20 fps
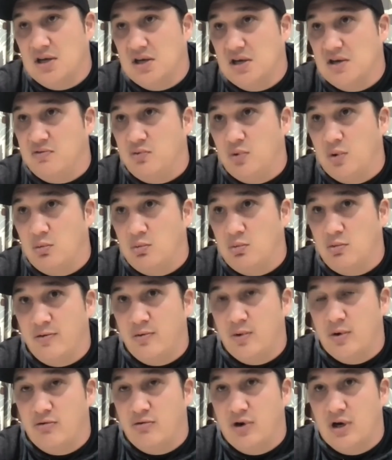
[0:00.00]
If
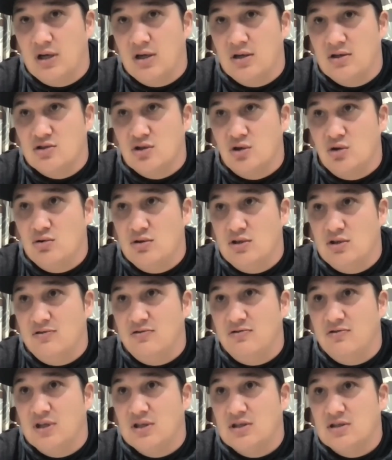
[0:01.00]
we're running a zone
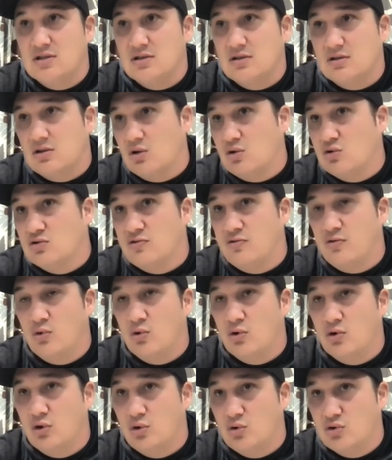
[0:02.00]
defense, those
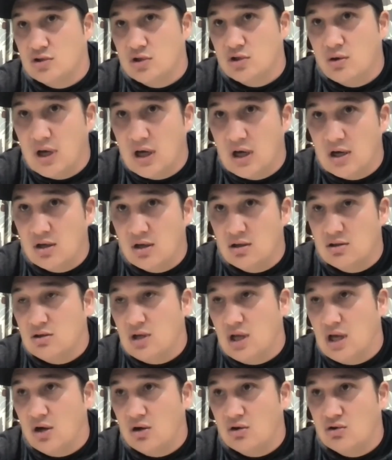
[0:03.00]
4 girls know how
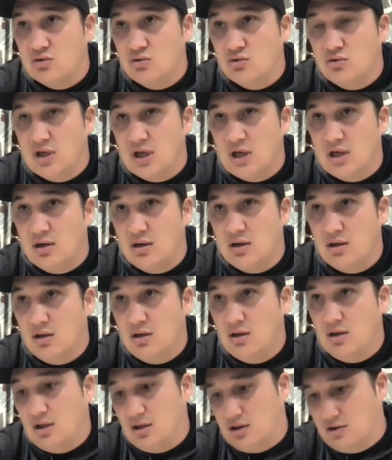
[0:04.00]
to do that.
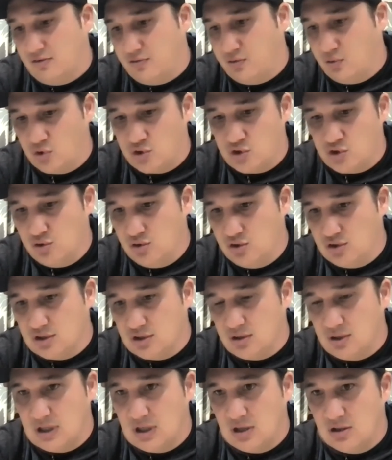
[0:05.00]
The 4 shooters
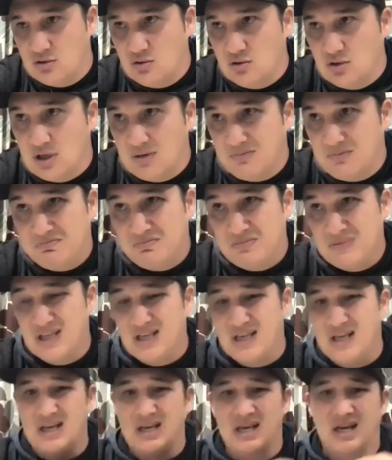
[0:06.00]
know how to do that.
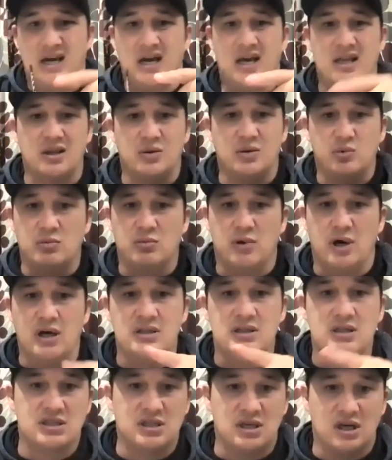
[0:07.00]
And then we might
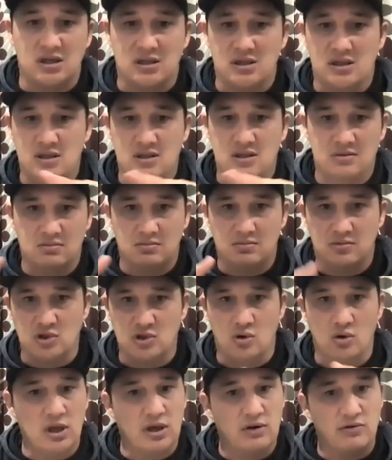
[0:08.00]
interchange.
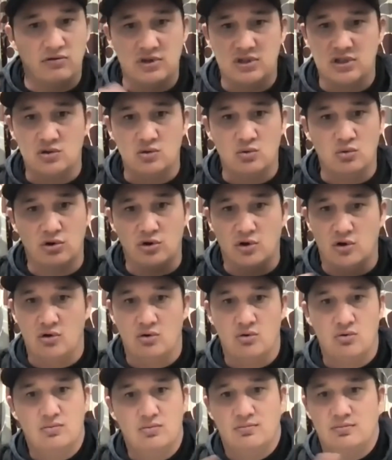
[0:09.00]
So every single
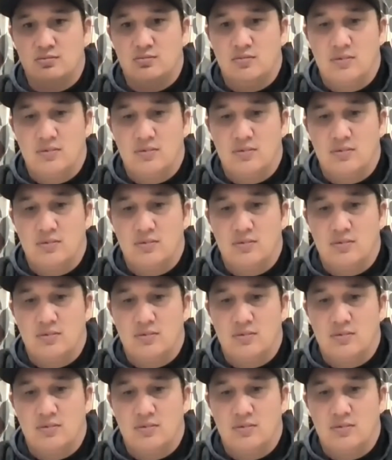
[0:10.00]
girl,